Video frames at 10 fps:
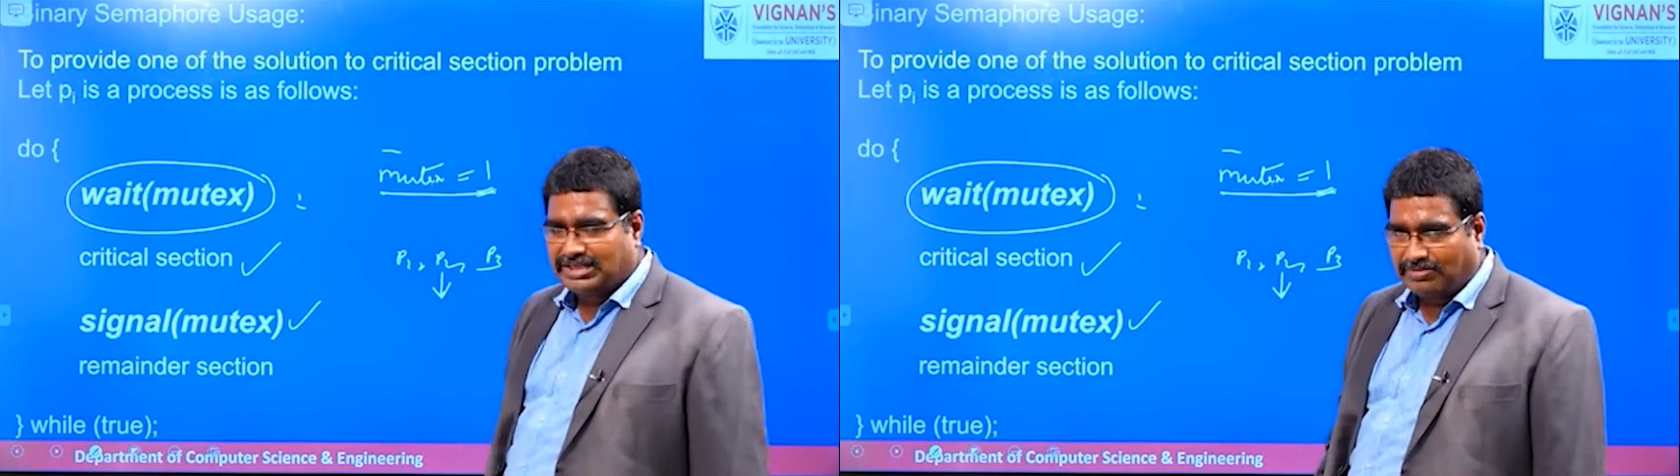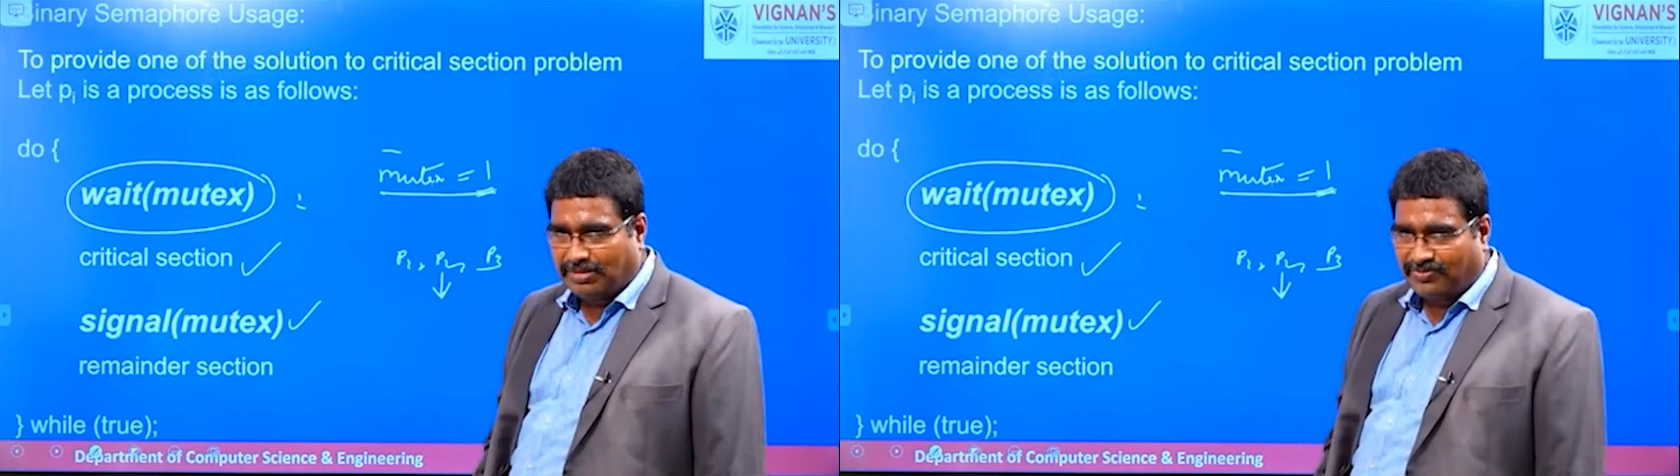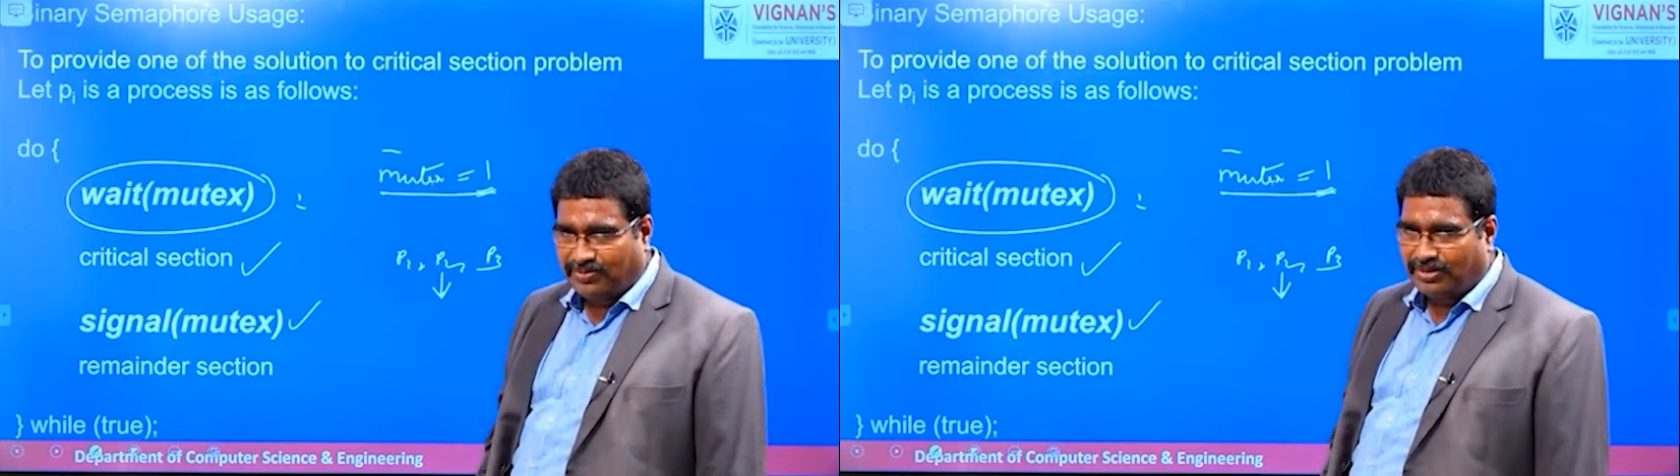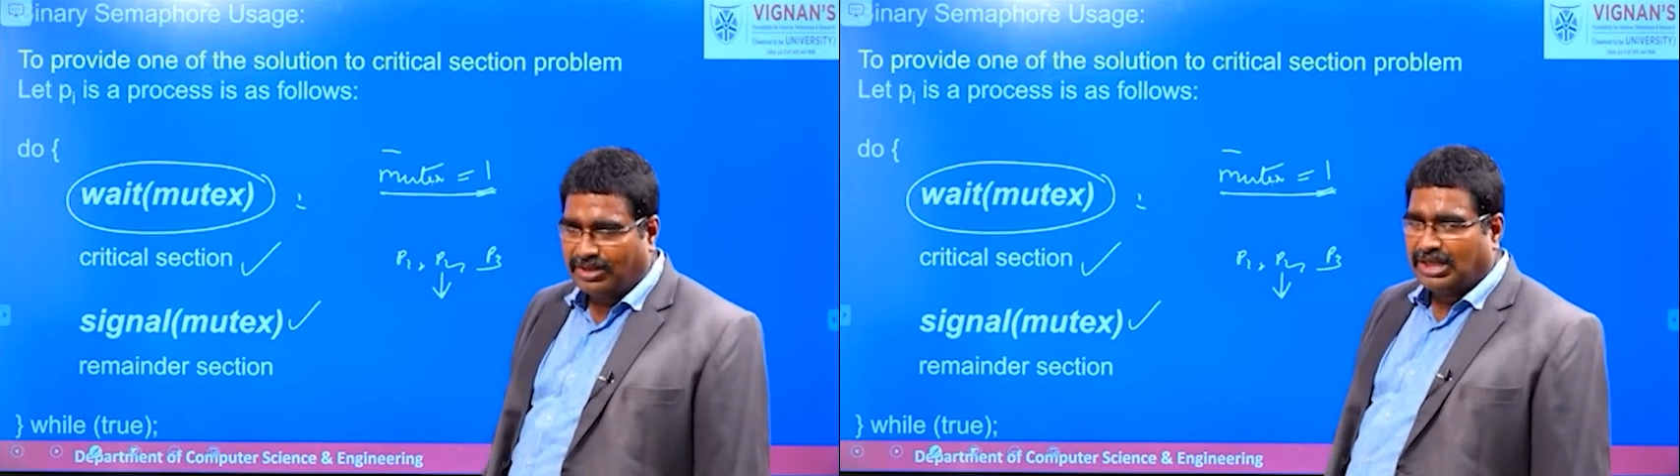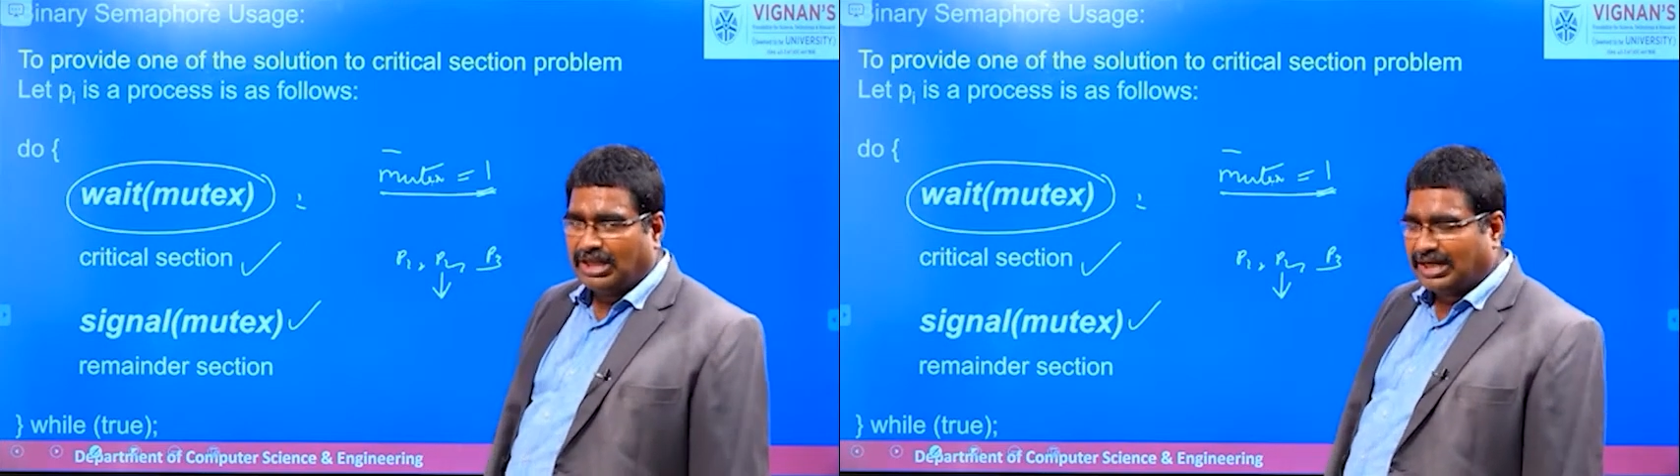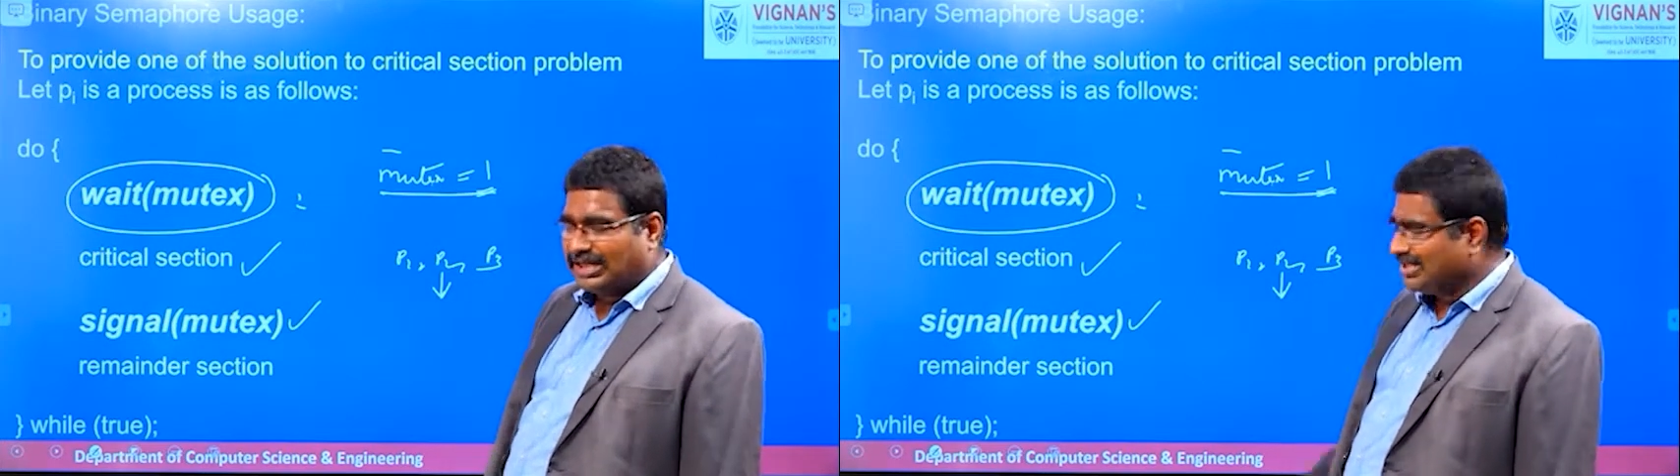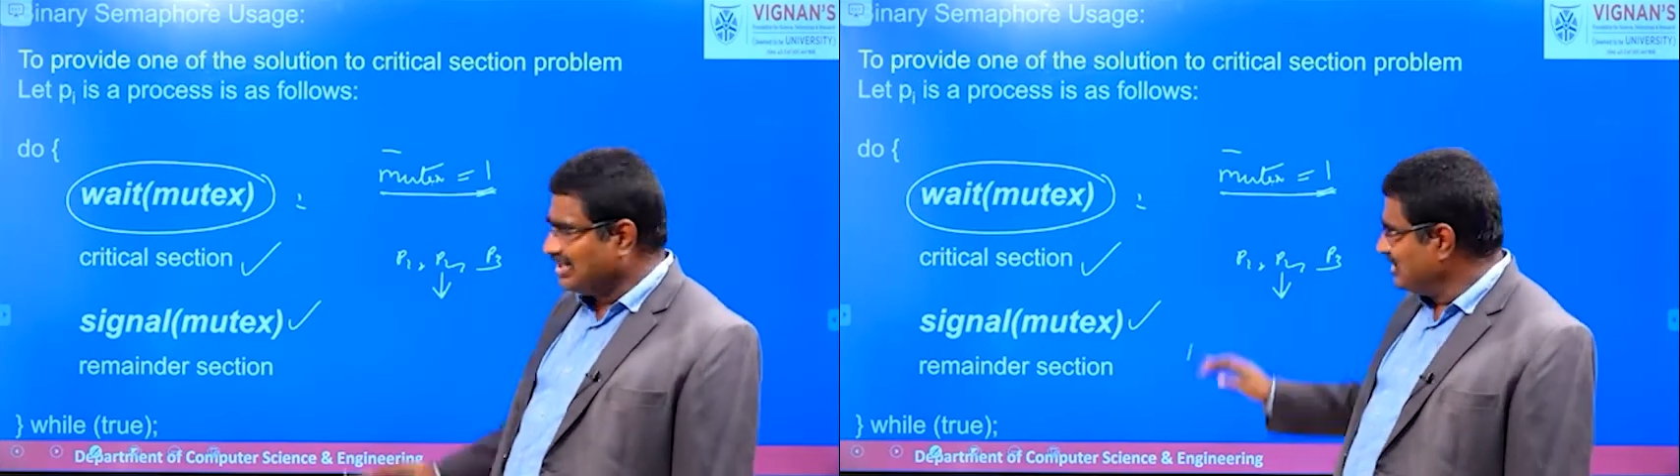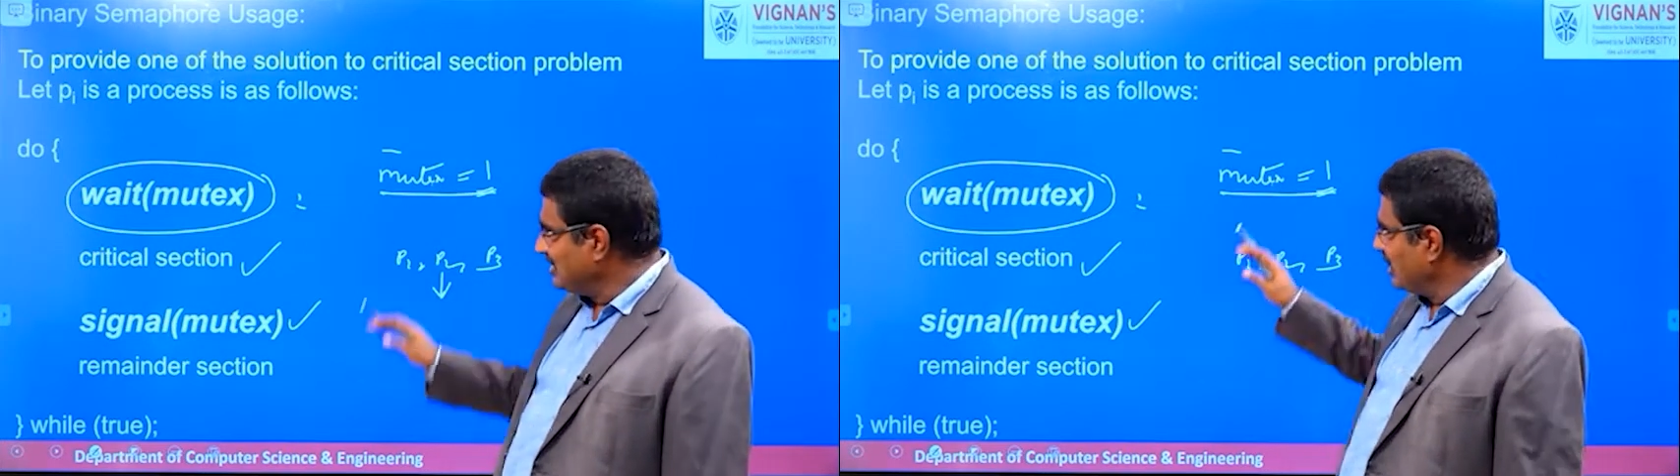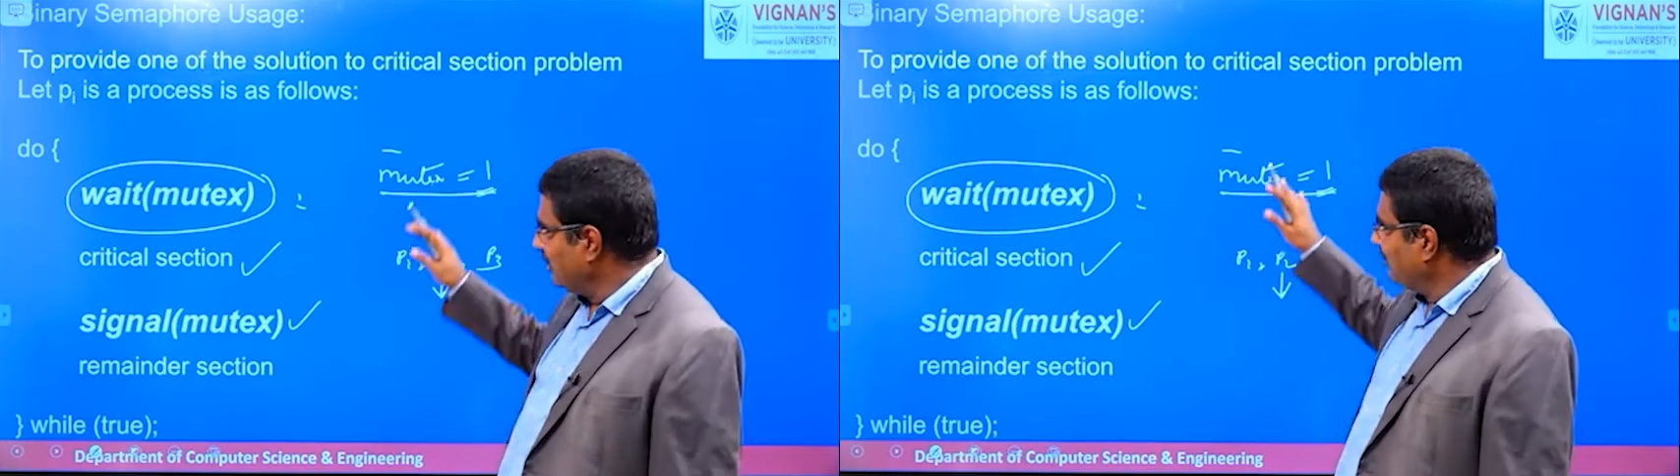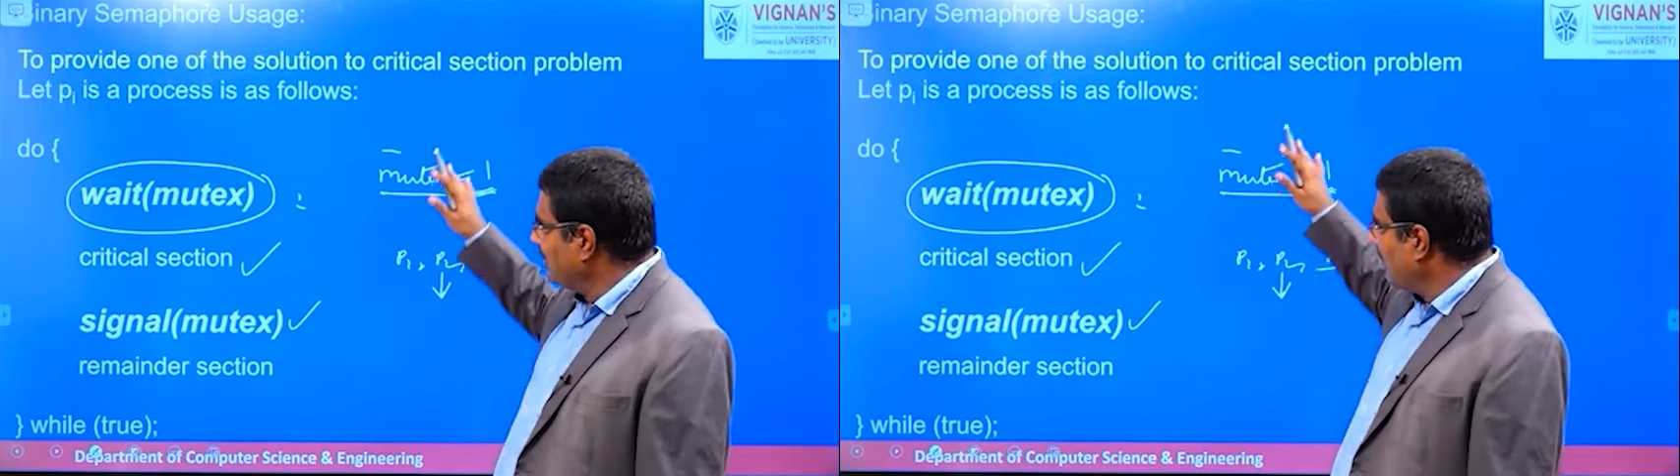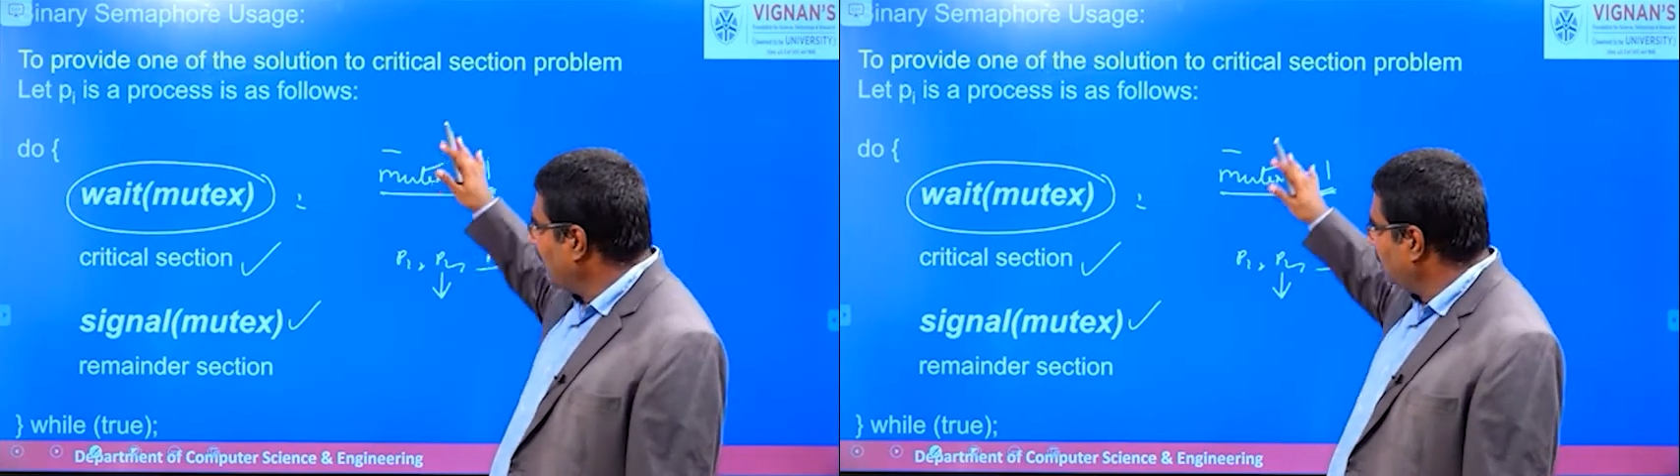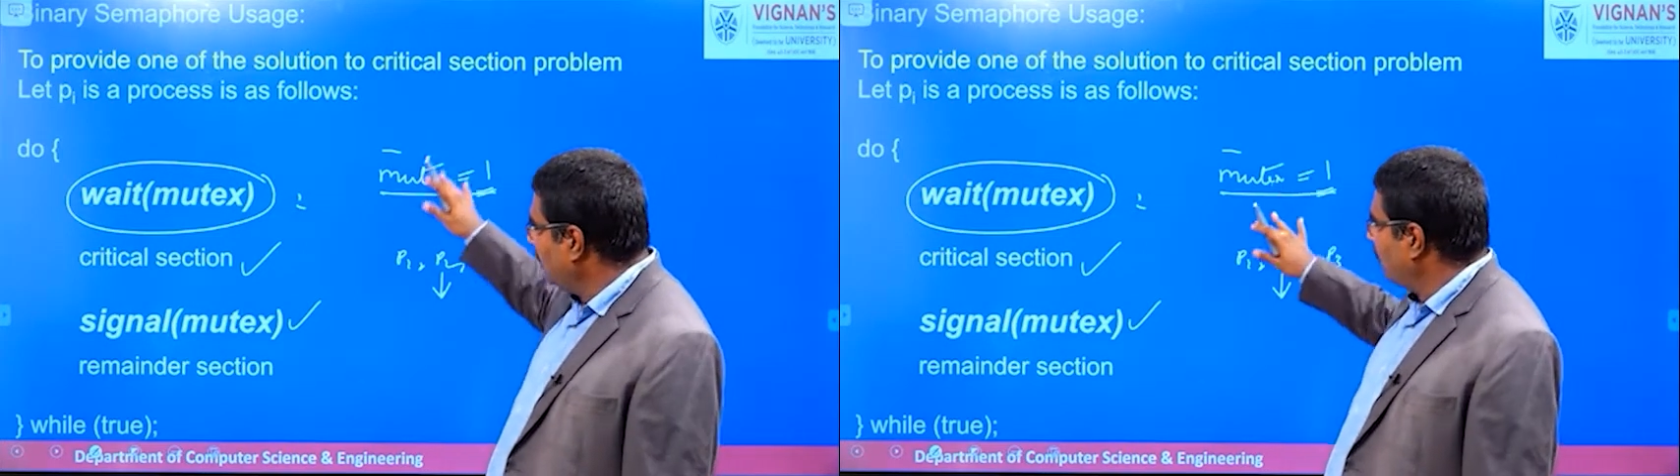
semaphore and it is shared by all the